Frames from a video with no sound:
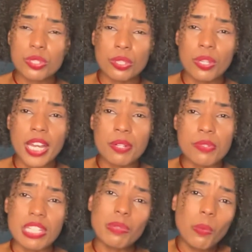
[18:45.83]
so I don't
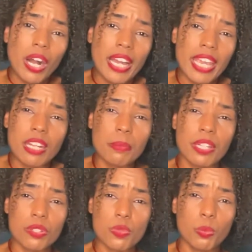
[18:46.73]
see why anyone
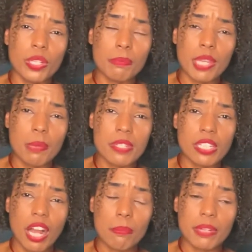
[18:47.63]
else wouldn't be able to
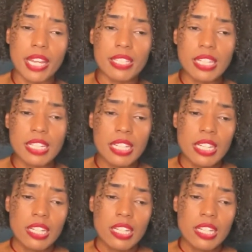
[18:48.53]
comprehend it.